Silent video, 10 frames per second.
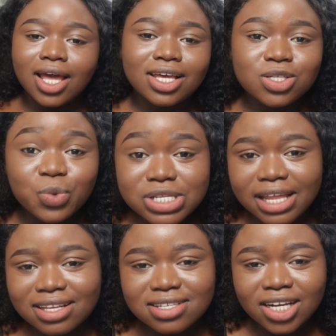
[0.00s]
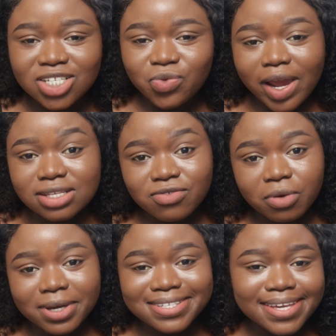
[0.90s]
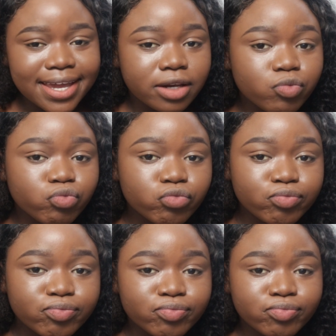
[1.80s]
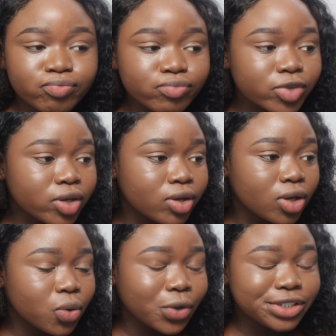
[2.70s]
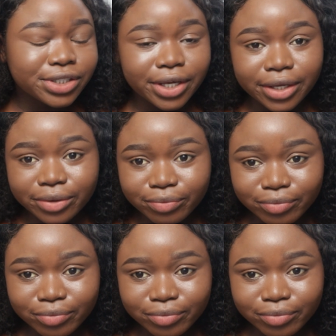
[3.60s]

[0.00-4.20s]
It's almost like the sun is rising from my skin. What do you think?